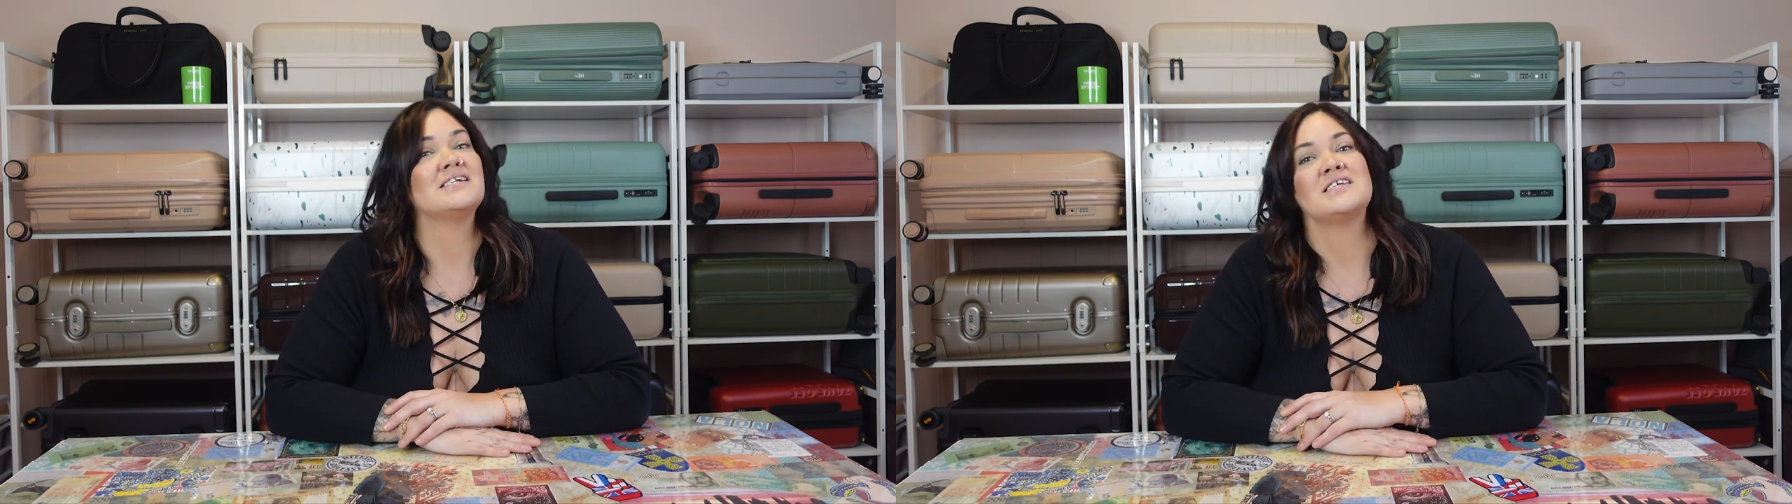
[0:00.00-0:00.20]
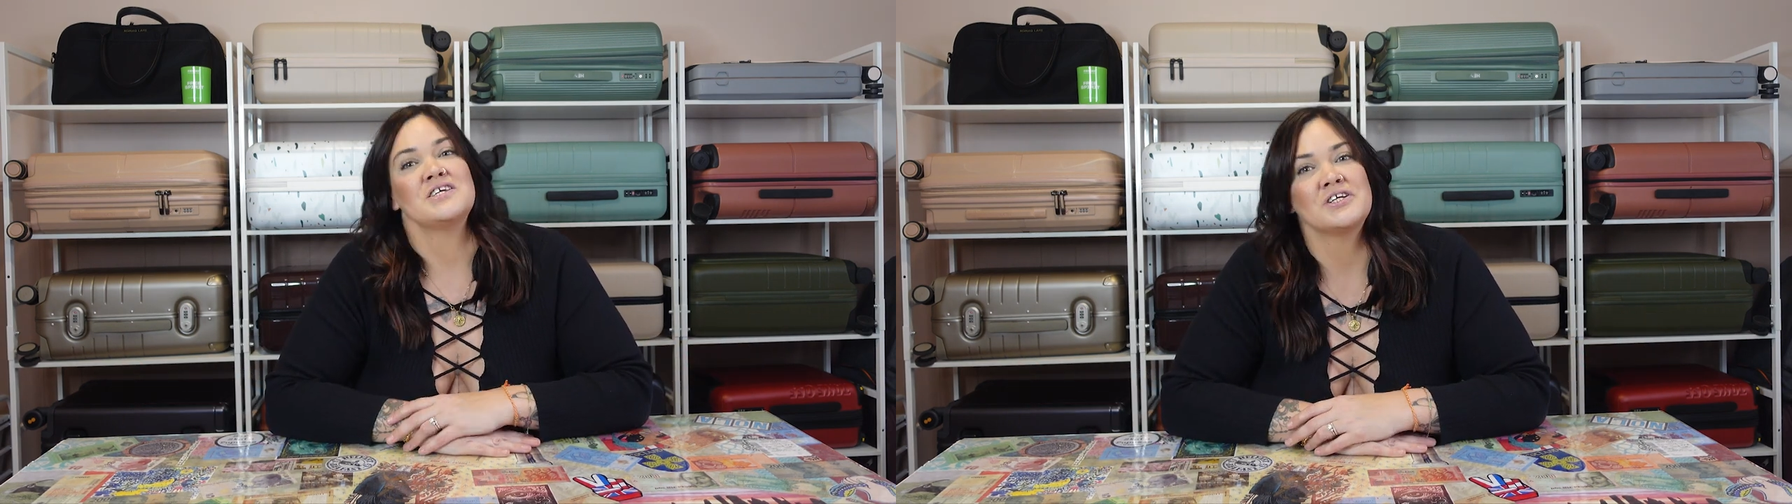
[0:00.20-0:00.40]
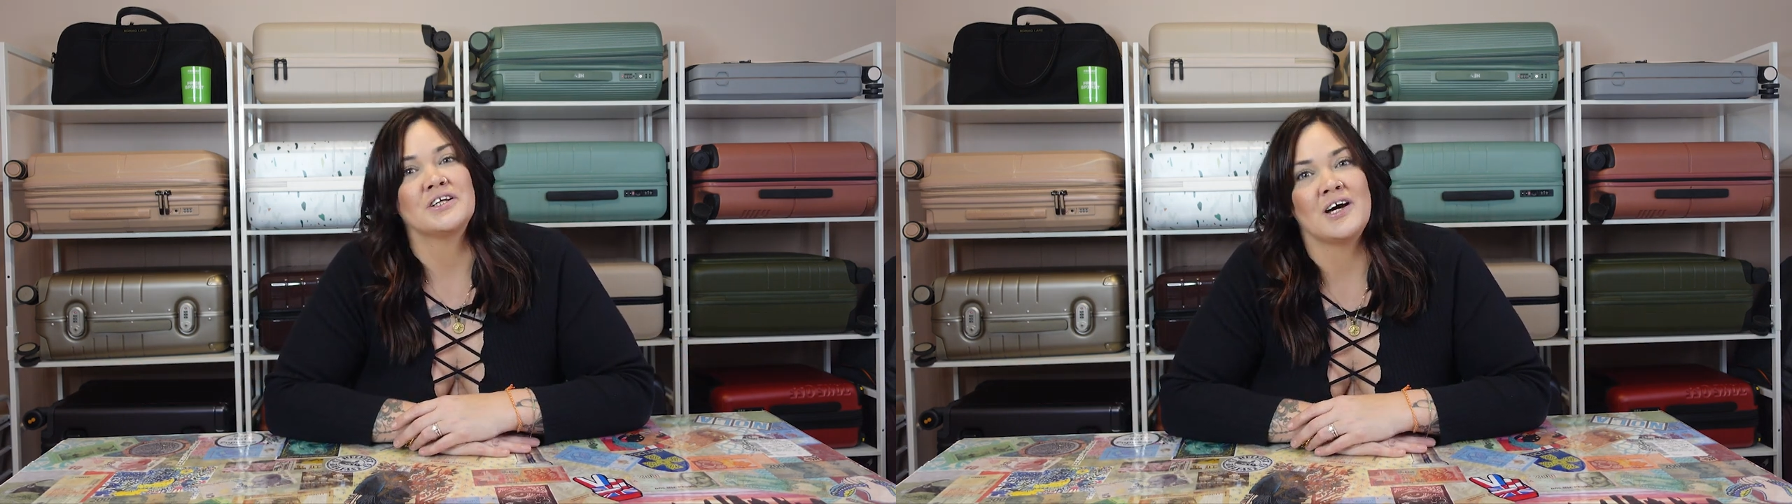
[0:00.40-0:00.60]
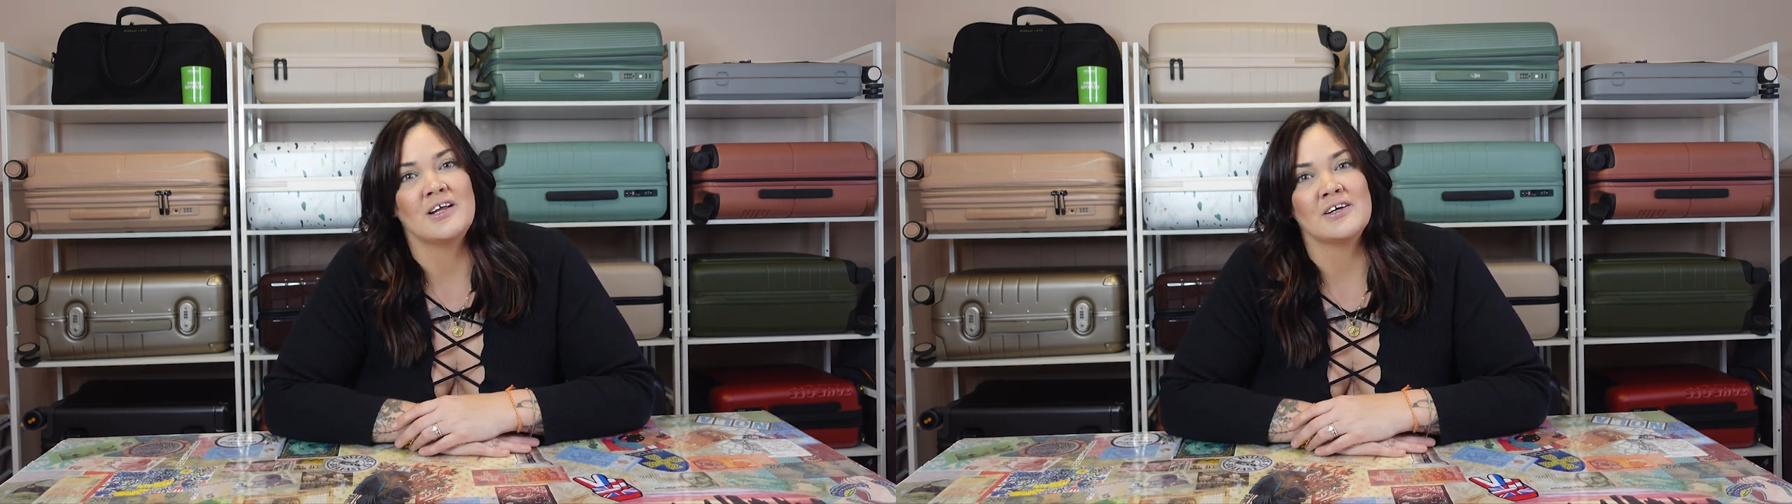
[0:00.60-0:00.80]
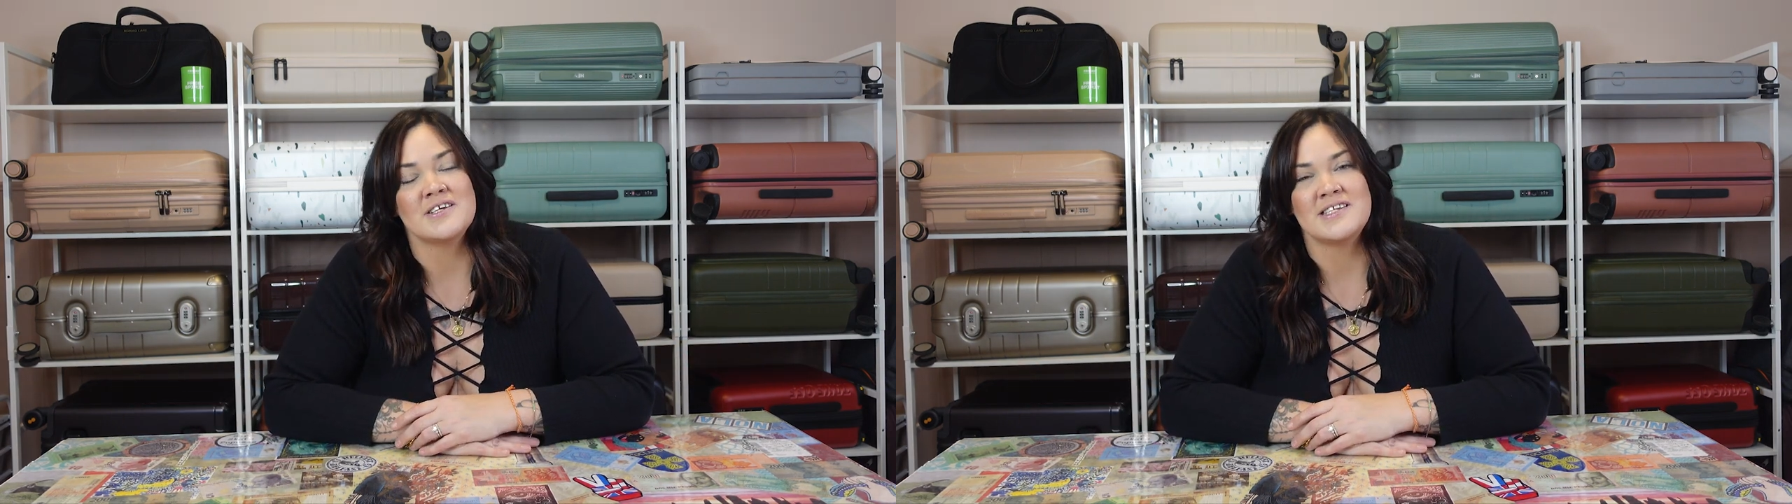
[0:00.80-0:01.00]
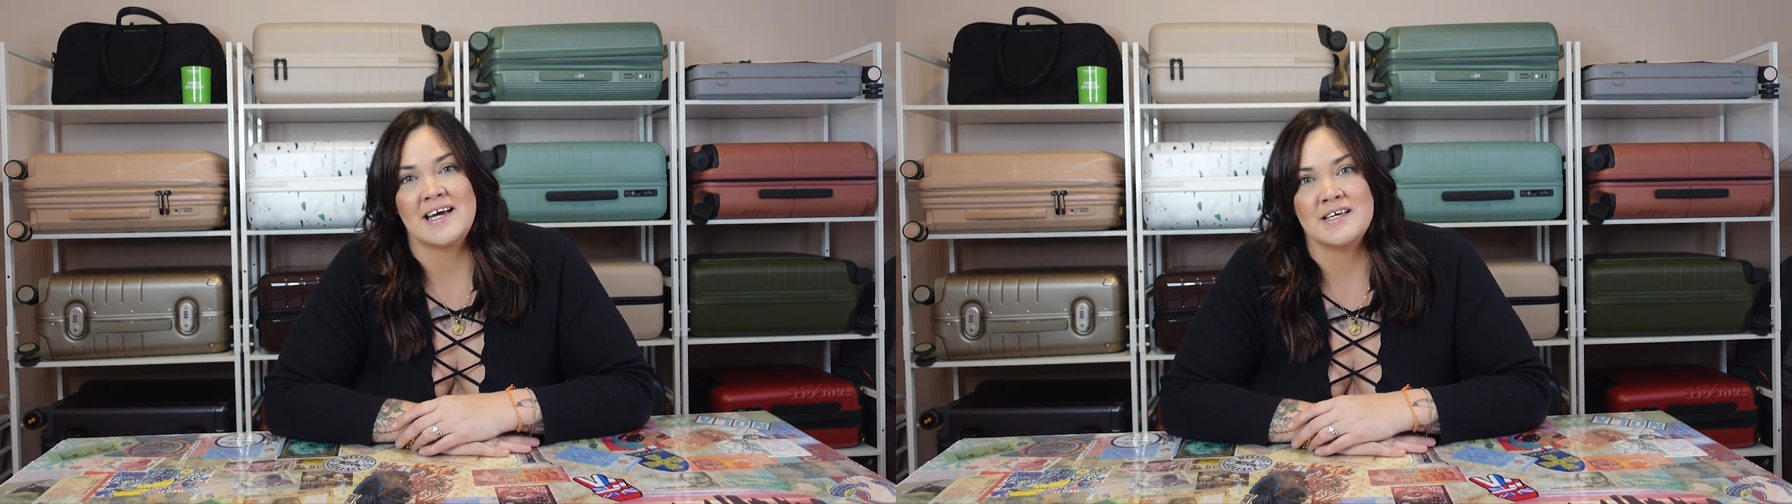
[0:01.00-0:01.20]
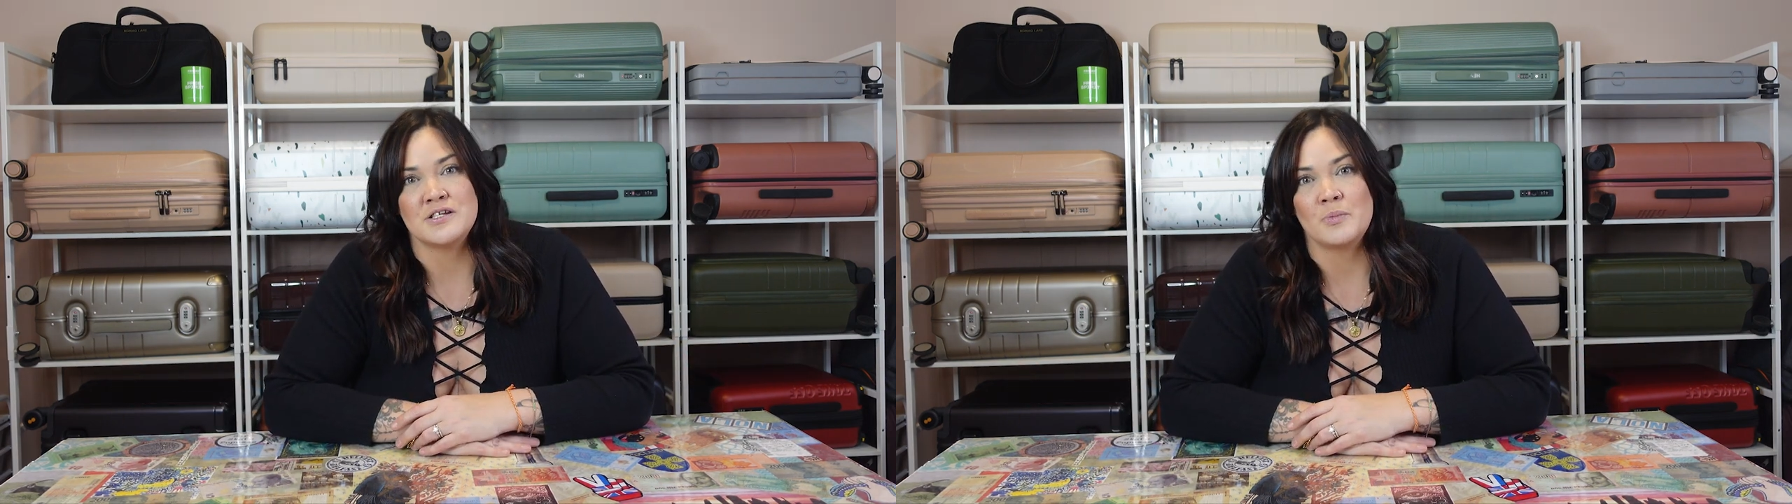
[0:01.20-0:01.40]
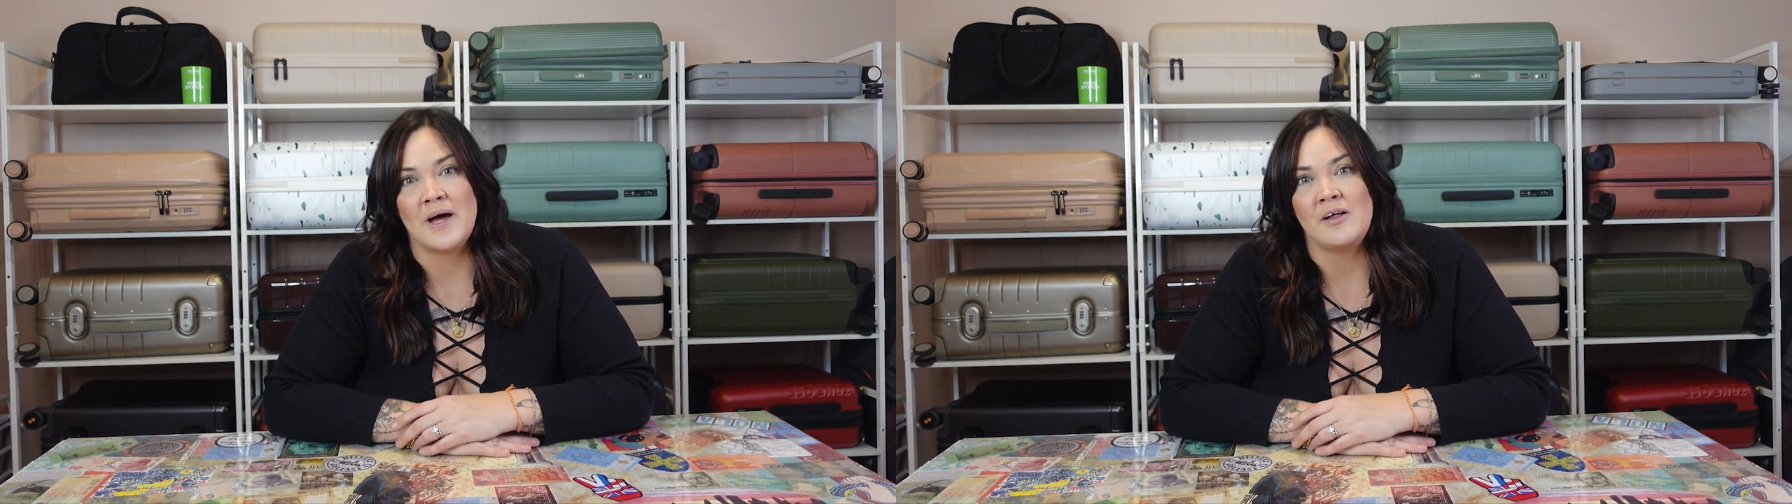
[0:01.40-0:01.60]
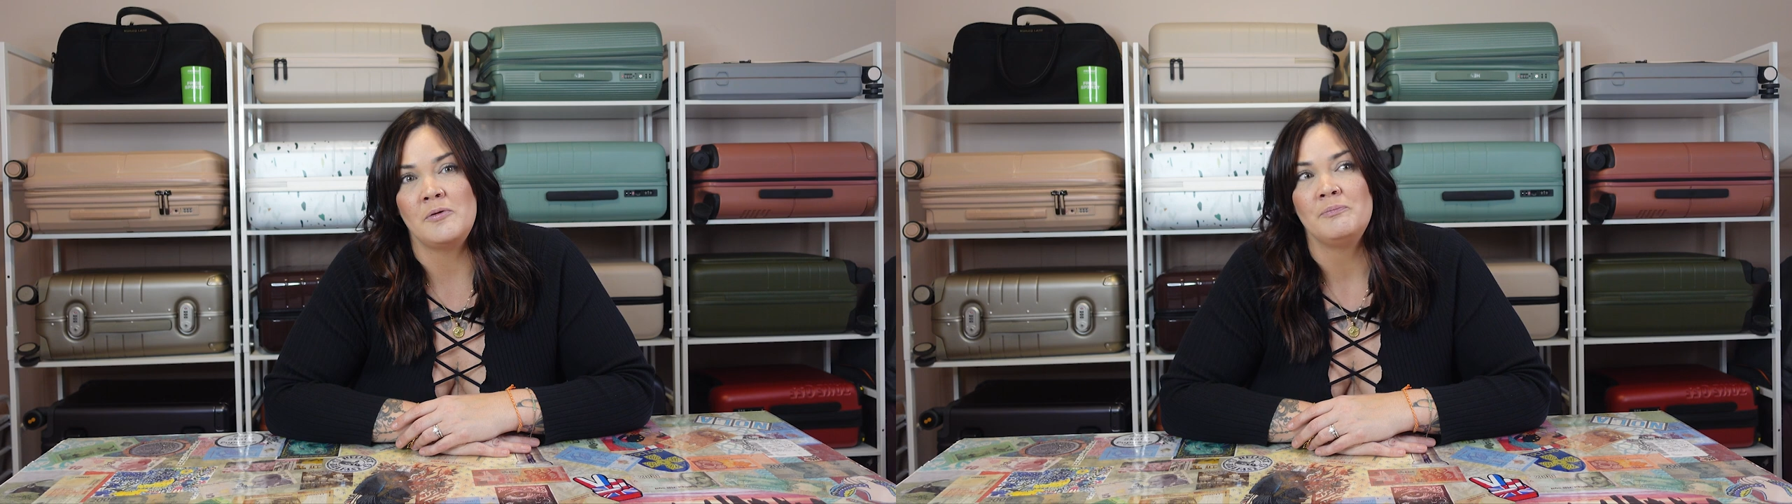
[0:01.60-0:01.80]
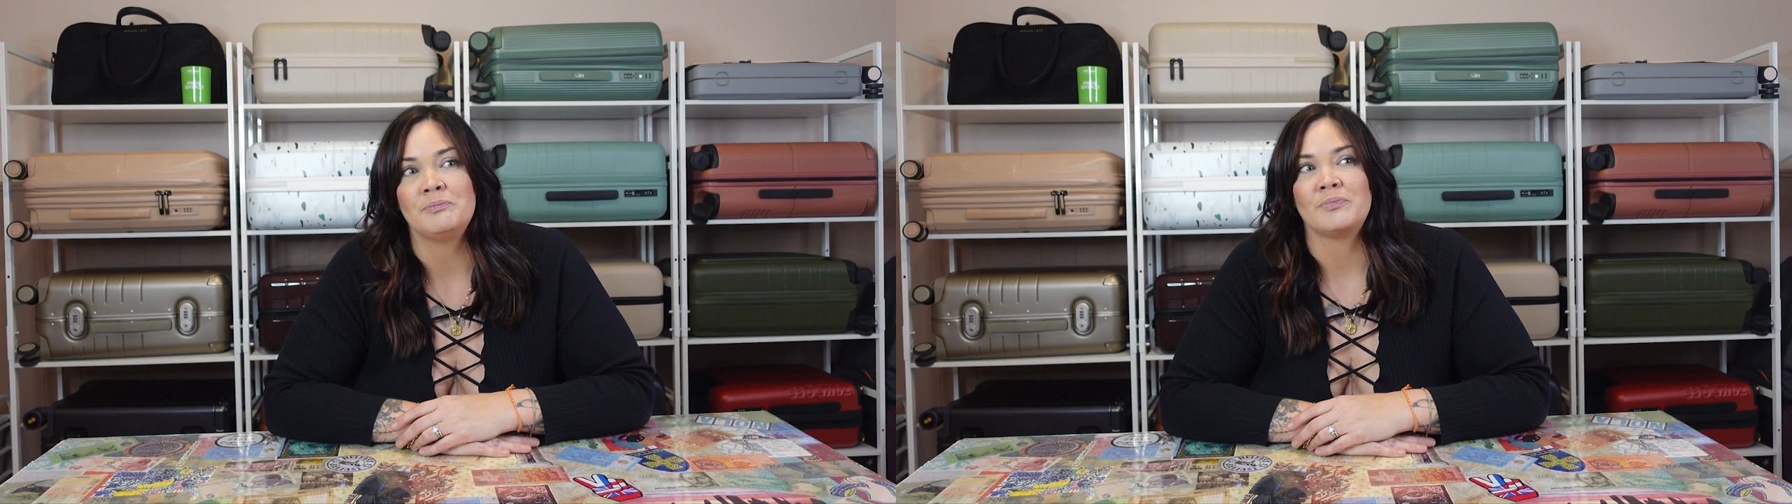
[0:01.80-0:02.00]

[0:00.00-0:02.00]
edition colors as well.